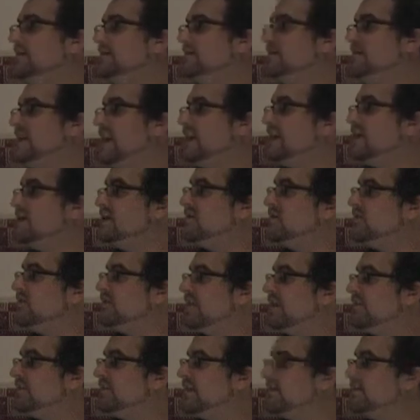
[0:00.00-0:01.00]
taking
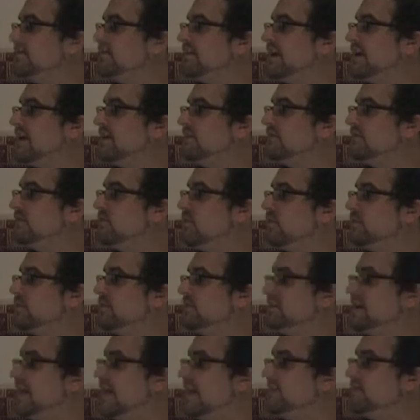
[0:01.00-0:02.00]
yourself outside of
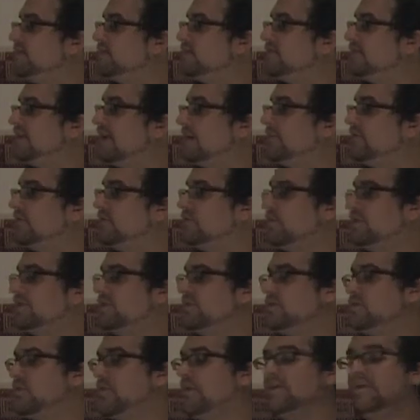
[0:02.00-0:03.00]
normal time perception, which
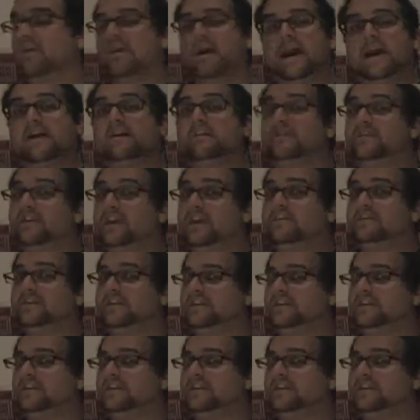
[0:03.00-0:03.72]
is where your higher self